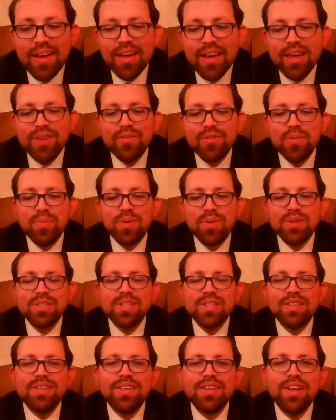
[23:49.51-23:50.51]
if a
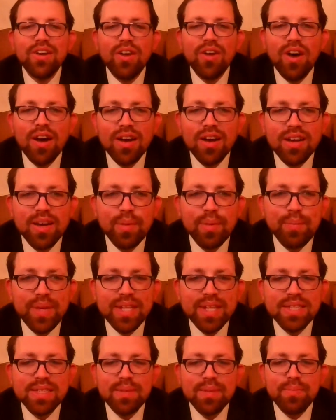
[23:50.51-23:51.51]
person did not
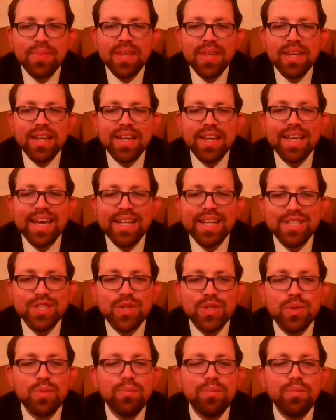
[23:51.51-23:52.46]
commit something against you.